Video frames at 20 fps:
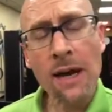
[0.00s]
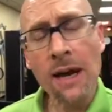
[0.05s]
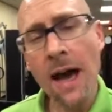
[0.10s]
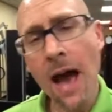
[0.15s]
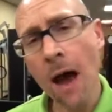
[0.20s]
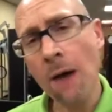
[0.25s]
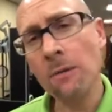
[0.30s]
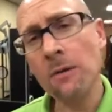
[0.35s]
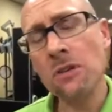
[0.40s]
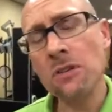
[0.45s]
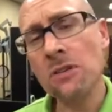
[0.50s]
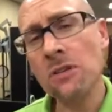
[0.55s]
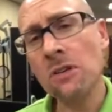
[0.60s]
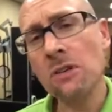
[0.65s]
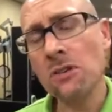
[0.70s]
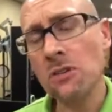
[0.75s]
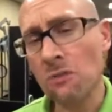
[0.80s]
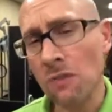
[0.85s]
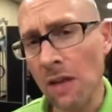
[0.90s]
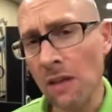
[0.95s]
How is
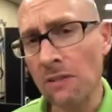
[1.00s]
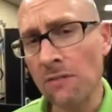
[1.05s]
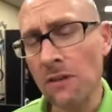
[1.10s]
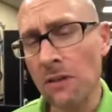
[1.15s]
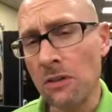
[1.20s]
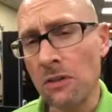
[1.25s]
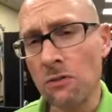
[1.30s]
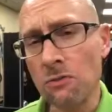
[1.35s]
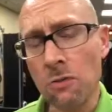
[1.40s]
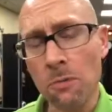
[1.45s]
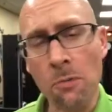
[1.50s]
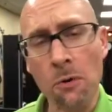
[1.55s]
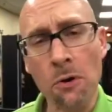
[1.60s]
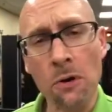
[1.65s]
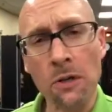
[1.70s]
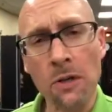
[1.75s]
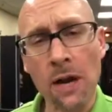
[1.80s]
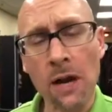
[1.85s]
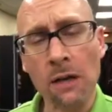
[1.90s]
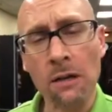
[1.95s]
their strength fitness
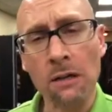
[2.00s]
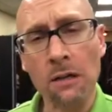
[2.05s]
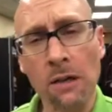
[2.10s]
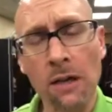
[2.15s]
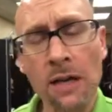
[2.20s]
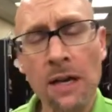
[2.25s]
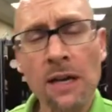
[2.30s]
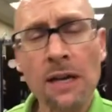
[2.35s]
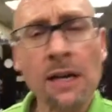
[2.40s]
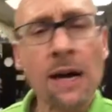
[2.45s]
report card look?